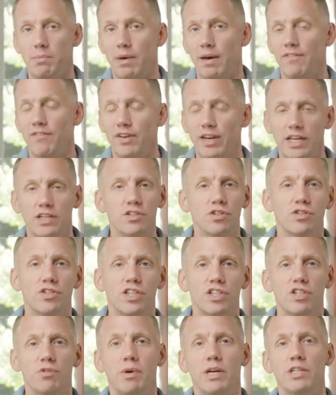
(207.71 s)
My financial
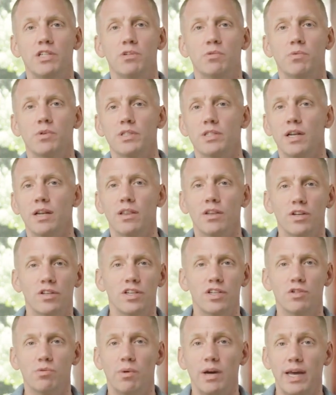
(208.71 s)
situation was gonna look
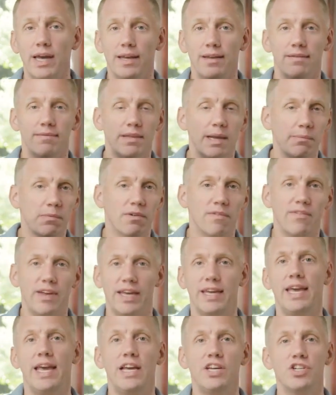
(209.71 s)
this way, number of
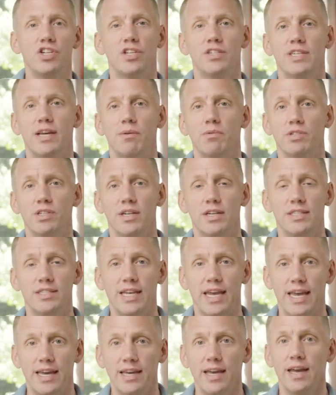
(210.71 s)
vacations I was gonna
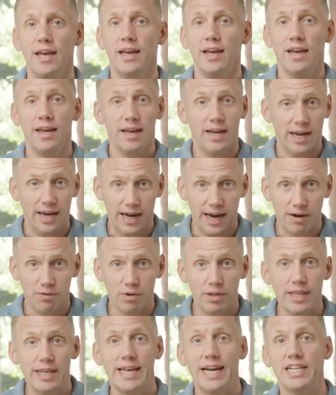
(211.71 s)
take. I
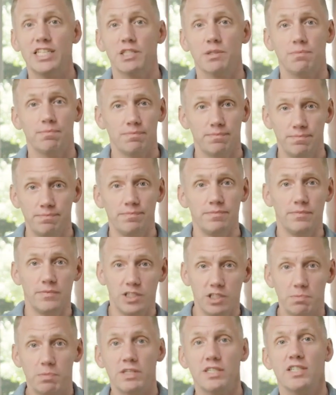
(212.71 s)
really got
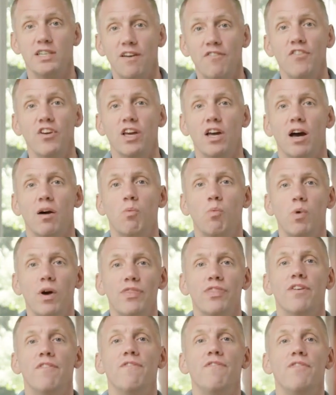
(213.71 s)
specific on
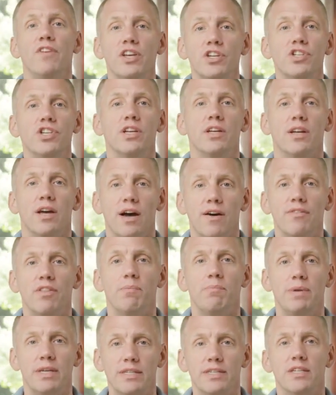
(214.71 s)
what the vision of
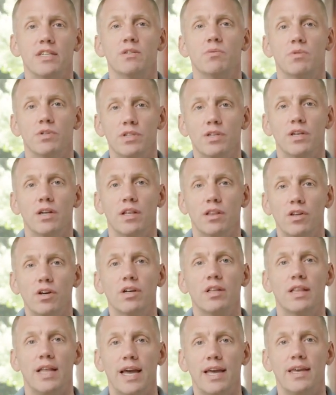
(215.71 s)
the business was gonna
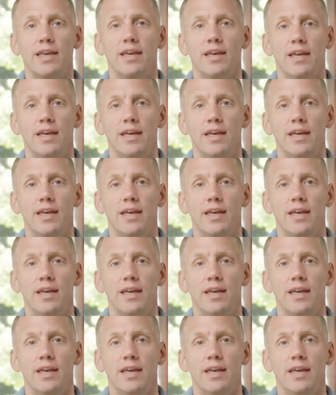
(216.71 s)
look like.